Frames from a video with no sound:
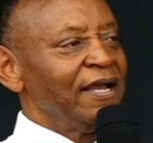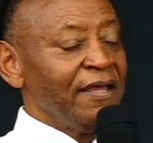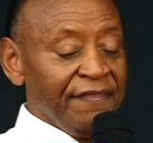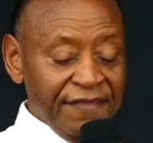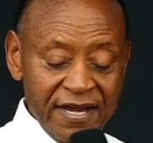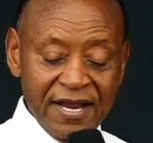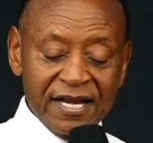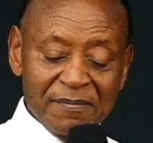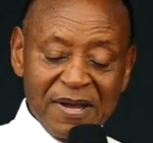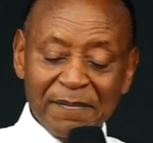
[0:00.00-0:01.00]
Then I
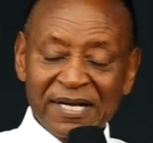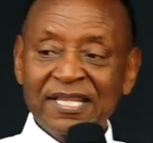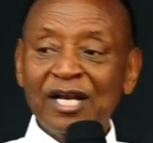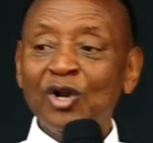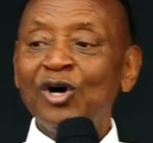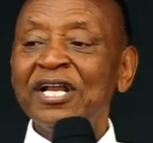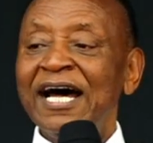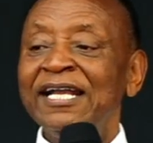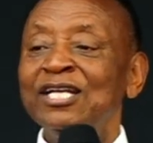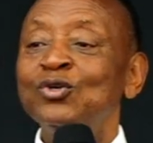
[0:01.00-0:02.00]
remembered the Lord
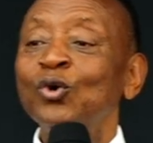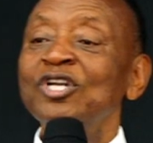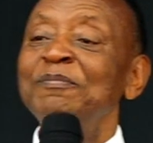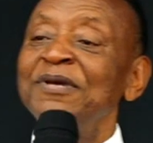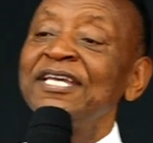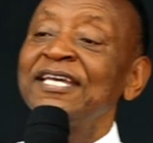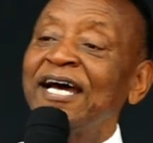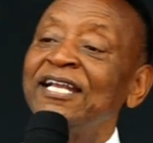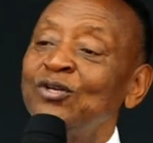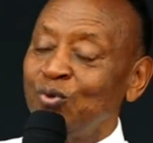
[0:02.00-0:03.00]
had told me he
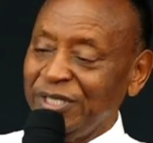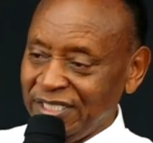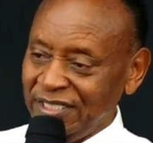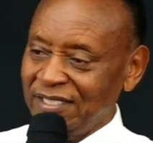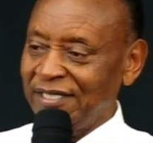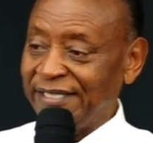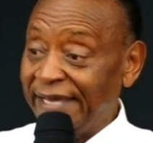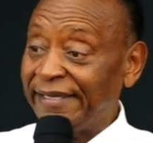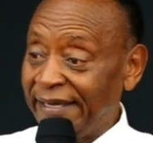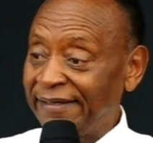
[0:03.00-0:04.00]
can do it. Yeah,
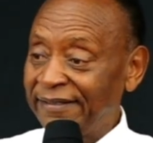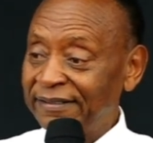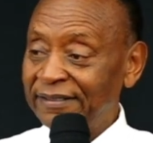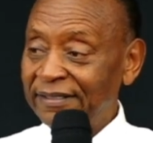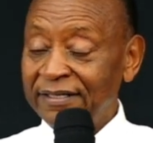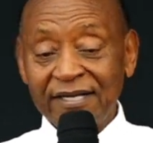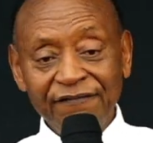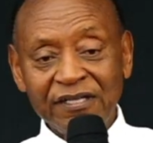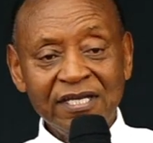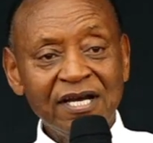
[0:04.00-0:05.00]
yeah. Ni
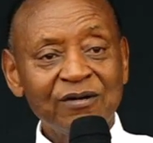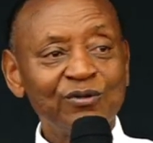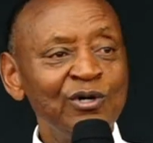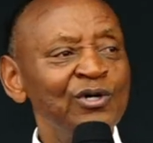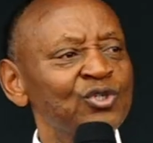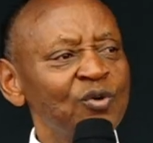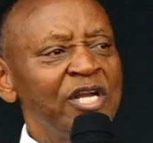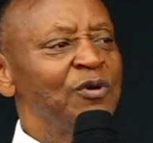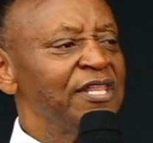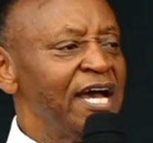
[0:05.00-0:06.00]
yangu. So when
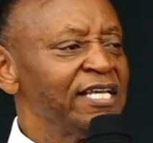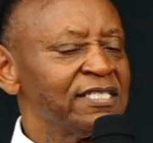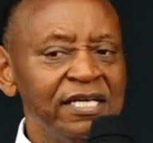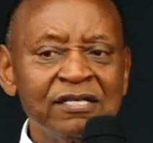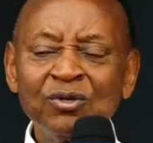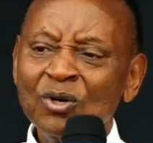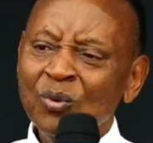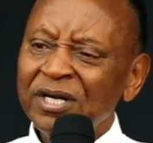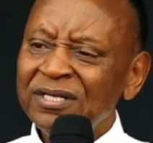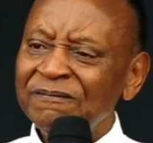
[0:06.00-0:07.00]
we were there, I said, you know
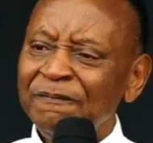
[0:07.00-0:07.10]
what?